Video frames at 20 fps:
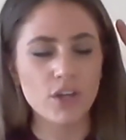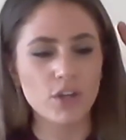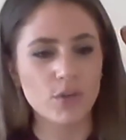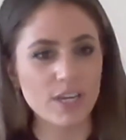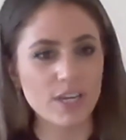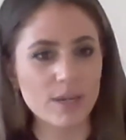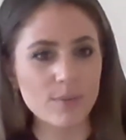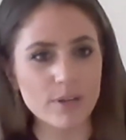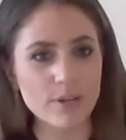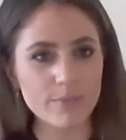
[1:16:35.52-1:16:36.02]
you
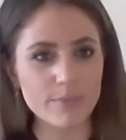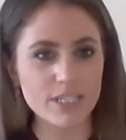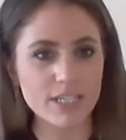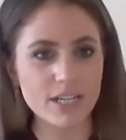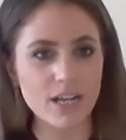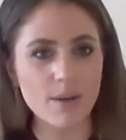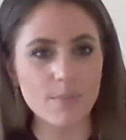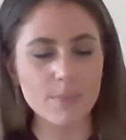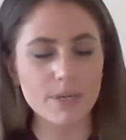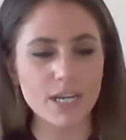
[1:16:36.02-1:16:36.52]
keep your limited
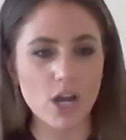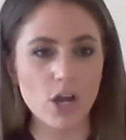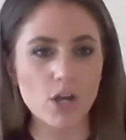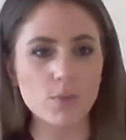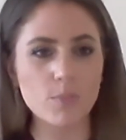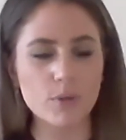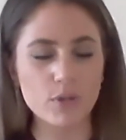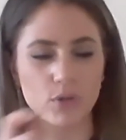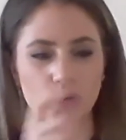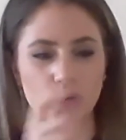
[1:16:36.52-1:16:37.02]
company
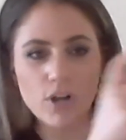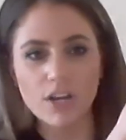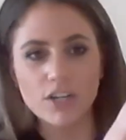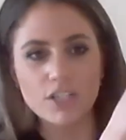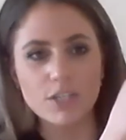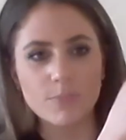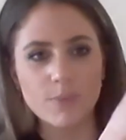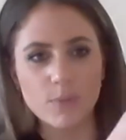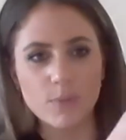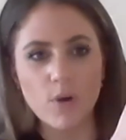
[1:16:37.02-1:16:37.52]
open, you're going
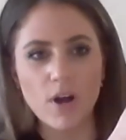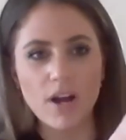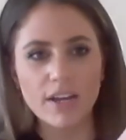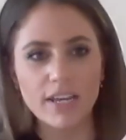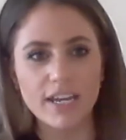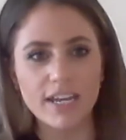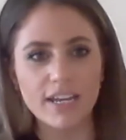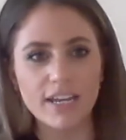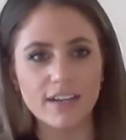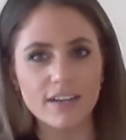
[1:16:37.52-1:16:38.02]
to be
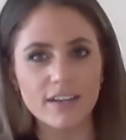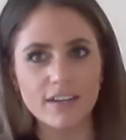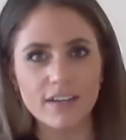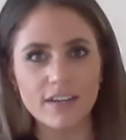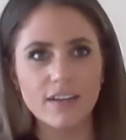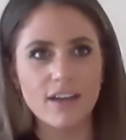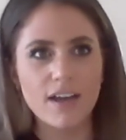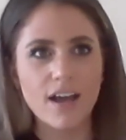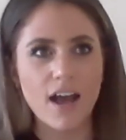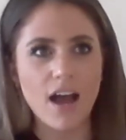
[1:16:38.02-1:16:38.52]
working
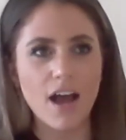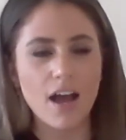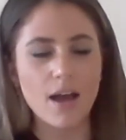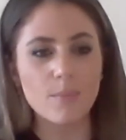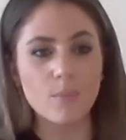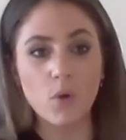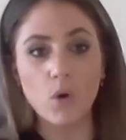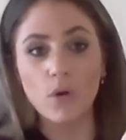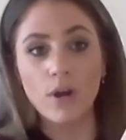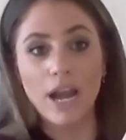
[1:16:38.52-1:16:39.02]

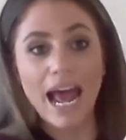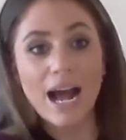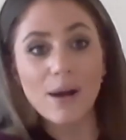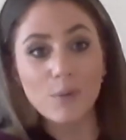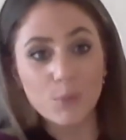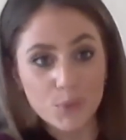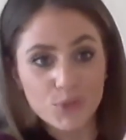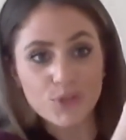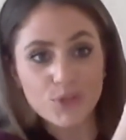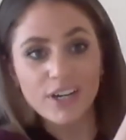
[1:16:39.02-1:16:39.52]
on
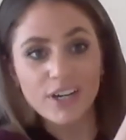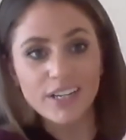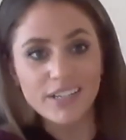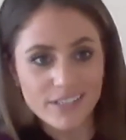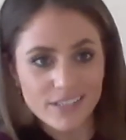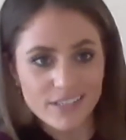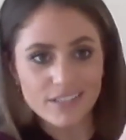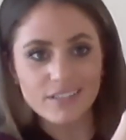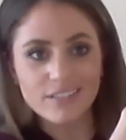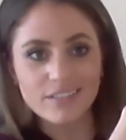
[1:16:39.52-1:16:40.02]

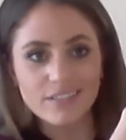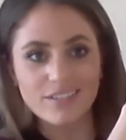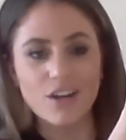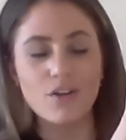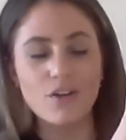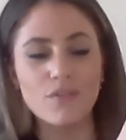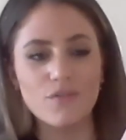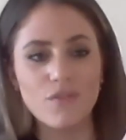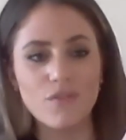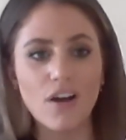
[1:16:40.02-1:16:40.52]
outside
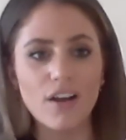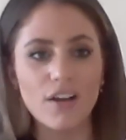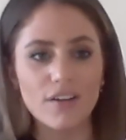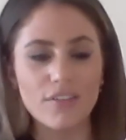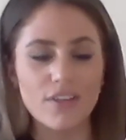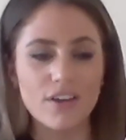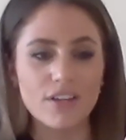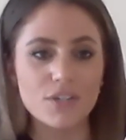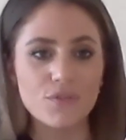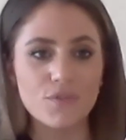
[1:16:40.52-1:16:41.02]
of
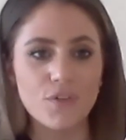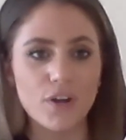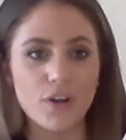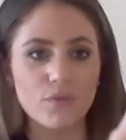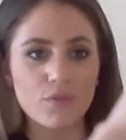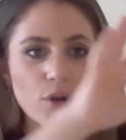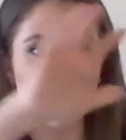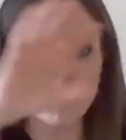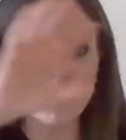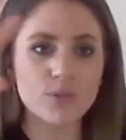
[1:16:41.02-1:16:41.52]

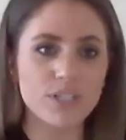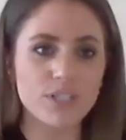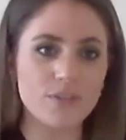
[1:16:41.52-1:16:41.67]
IR35 roles.